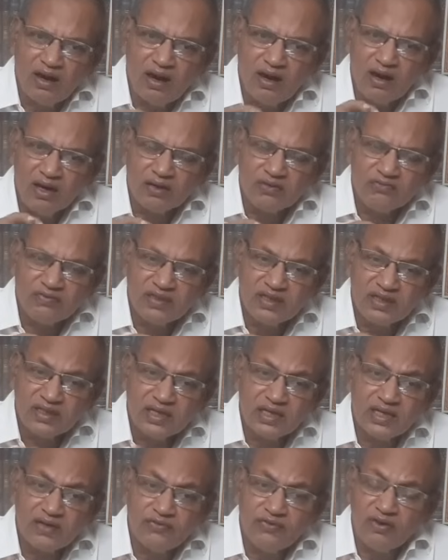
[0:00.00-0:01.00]
are
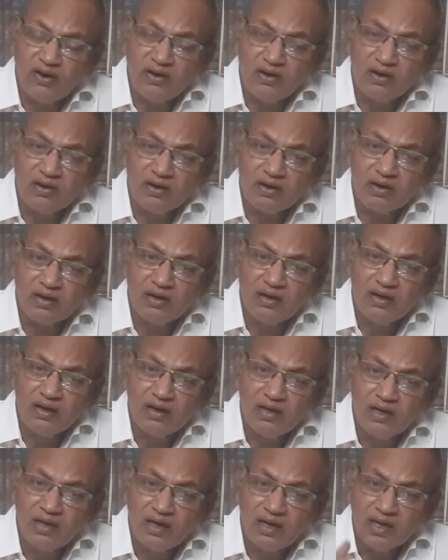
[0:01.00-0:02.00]
working for
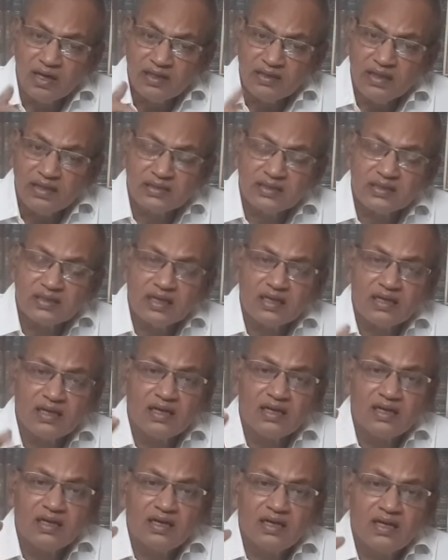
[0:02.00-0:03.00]
this
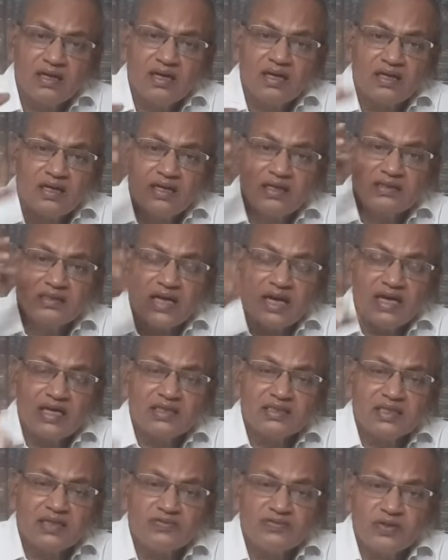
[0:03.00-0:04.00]

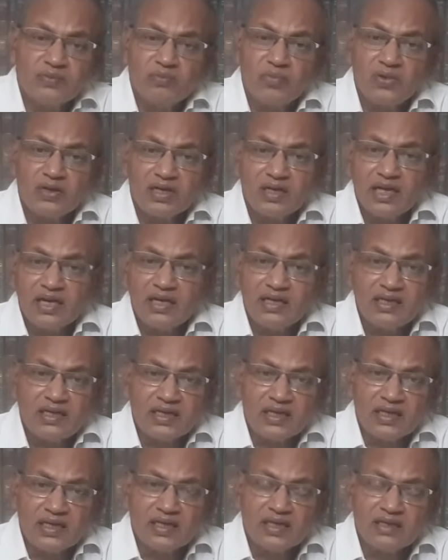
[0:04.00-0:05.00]
science of
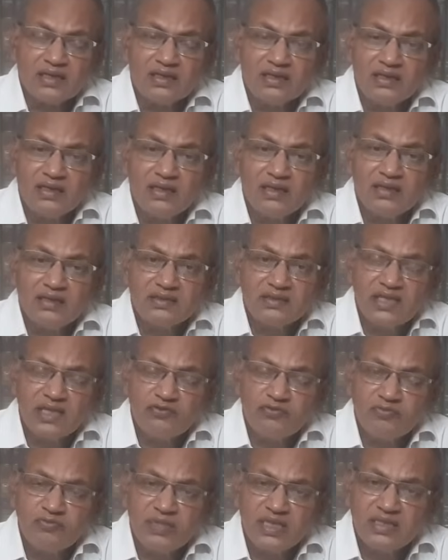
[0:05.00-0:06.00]
immortality.
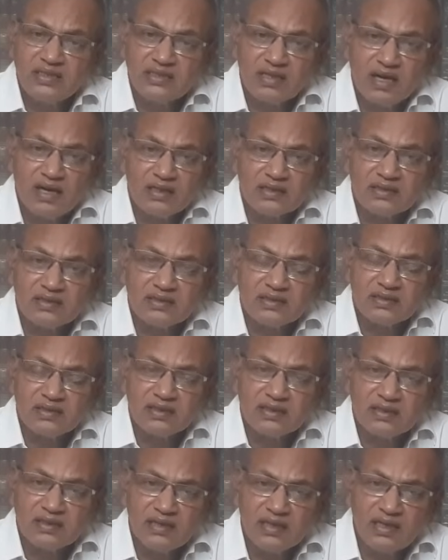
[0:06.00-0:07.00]
Jeff Bezos,
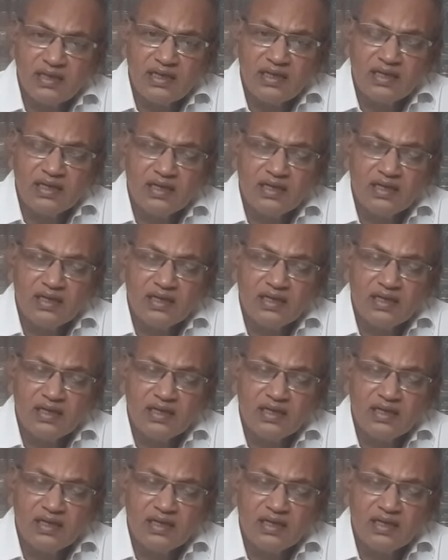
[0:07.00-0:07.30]
the